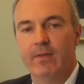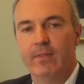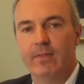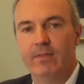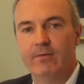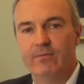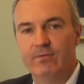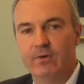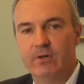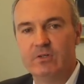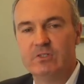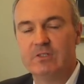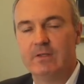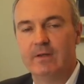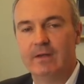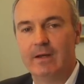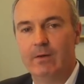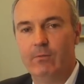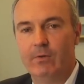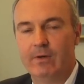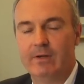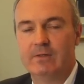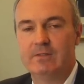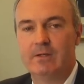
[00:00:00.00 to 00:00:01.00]
The first thing
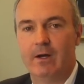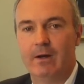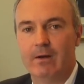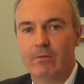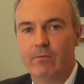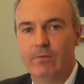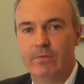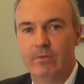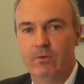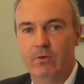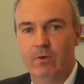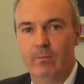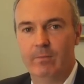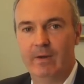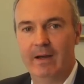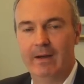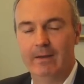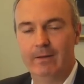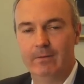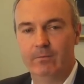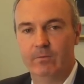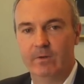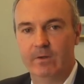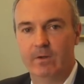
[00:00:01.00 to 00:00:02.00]
I want to talk with you
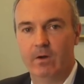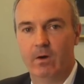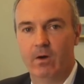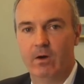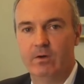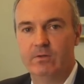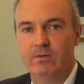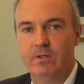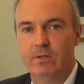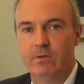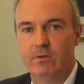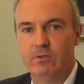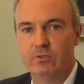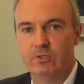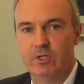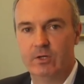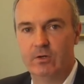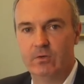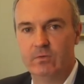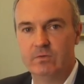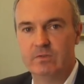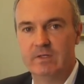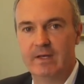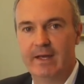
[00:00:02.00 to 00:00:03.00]
about in regard to your
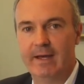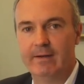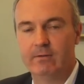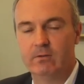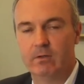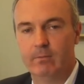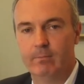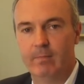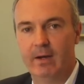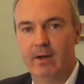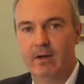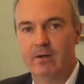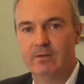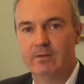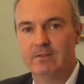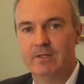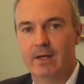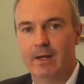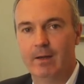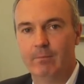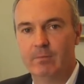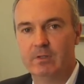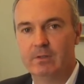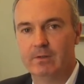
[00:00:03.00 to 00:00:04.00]
Jones Act or
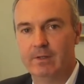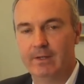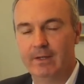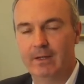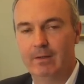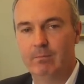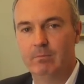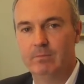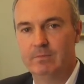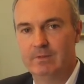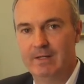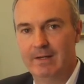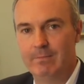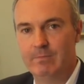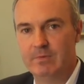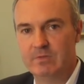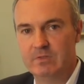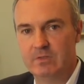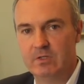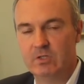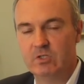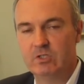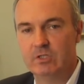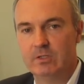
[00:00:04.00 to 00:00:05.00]
maritime claim
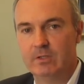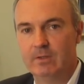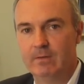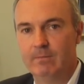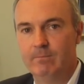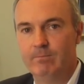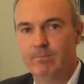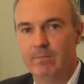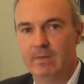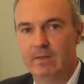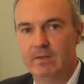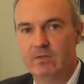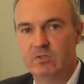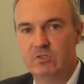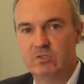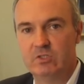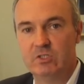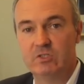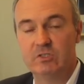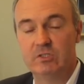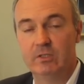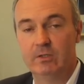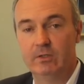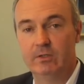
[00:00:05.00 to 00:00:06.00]
deposition is
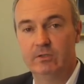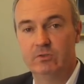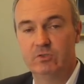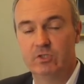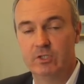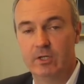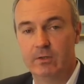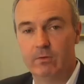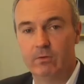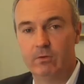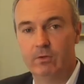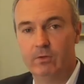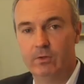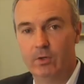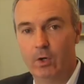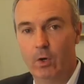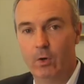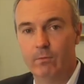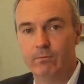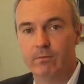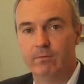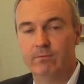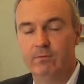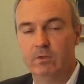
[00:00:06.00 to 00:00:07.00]
just a general
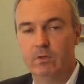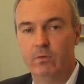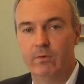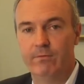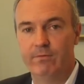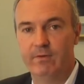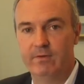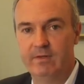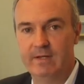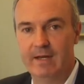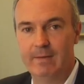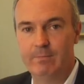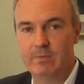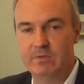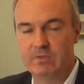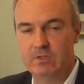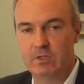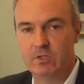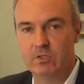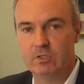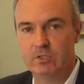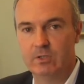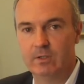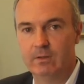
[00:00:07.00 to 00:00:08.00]
overview of the
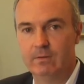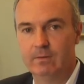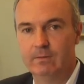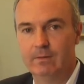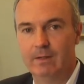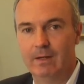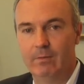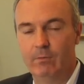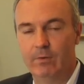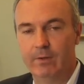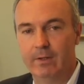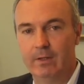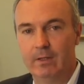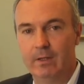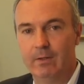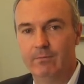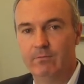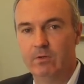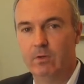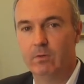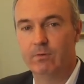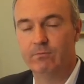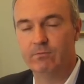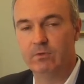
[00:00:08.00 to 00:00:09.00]
deposition. I want to give
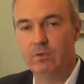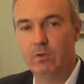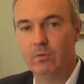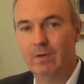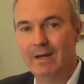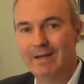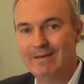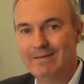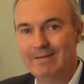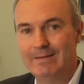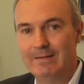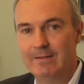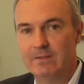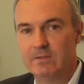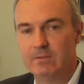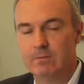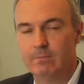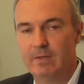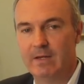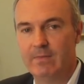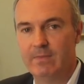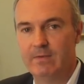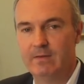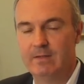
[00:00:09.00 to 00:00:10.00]
you a few ideas
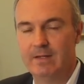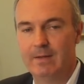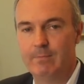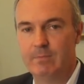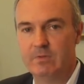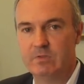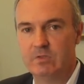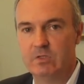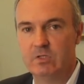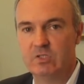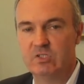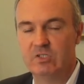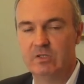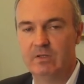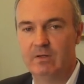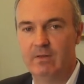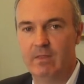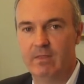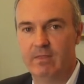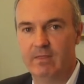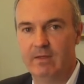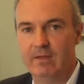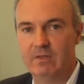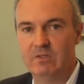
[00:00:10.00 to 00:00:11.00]
about the deposition
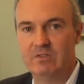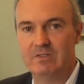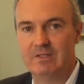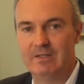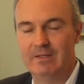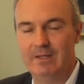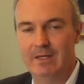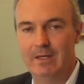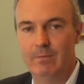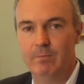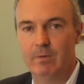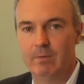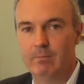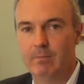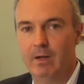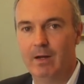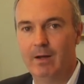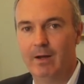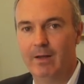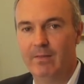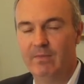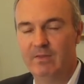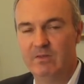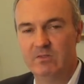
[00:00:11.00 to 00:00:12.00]
and things to keep in
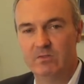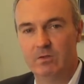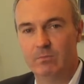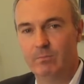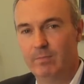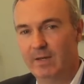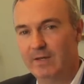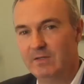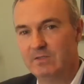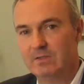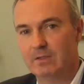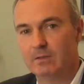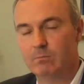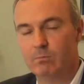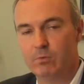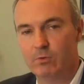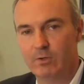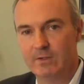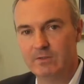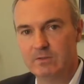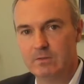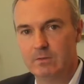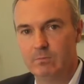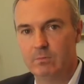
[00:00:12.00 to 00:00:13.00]
mind. These are basic
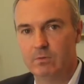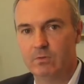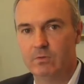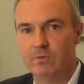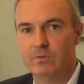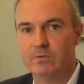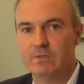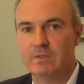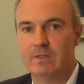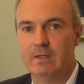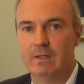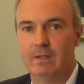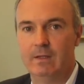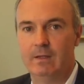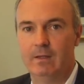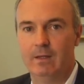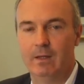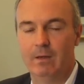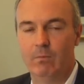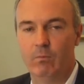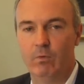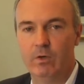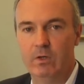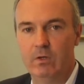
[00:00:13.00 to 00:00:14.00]
principles,
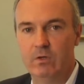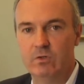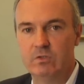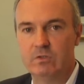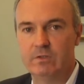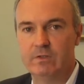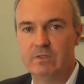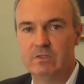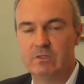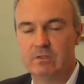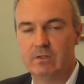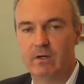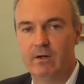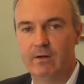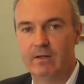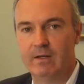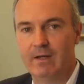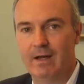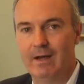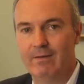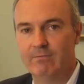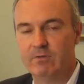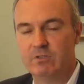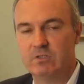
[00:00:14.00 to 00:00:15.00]
and we usually start a
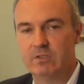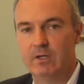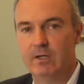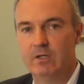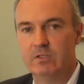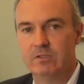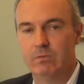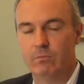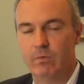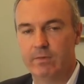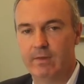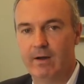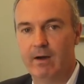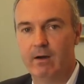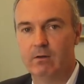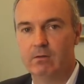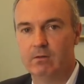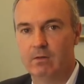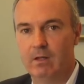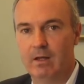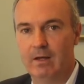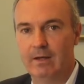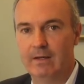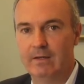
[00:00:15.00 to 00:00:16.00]
conversation with our
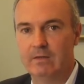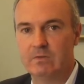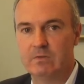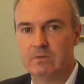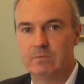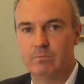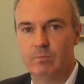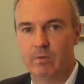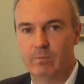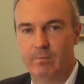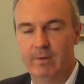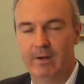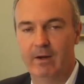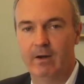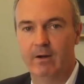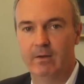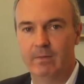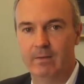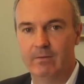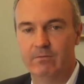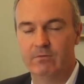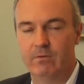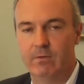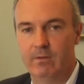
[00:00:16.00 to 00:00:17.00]
clients
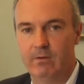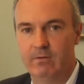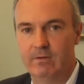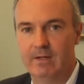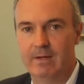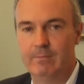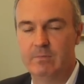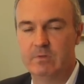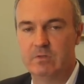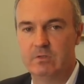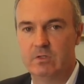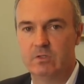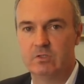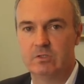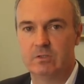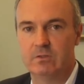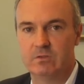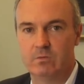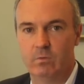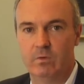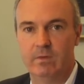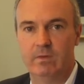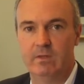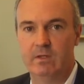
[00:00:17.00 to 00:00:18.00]
preparing them for their
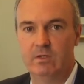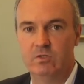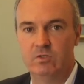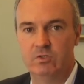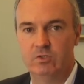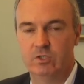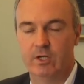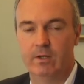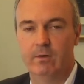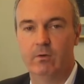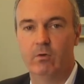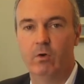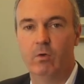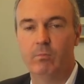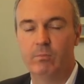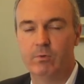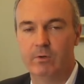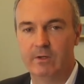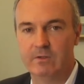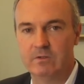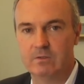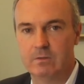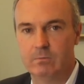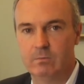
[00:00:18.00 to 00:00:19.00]
depositions with these general
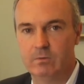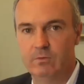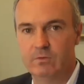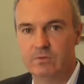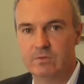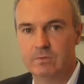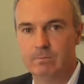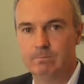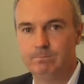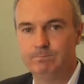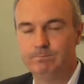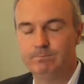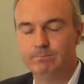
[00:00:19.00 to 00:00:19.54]
principles.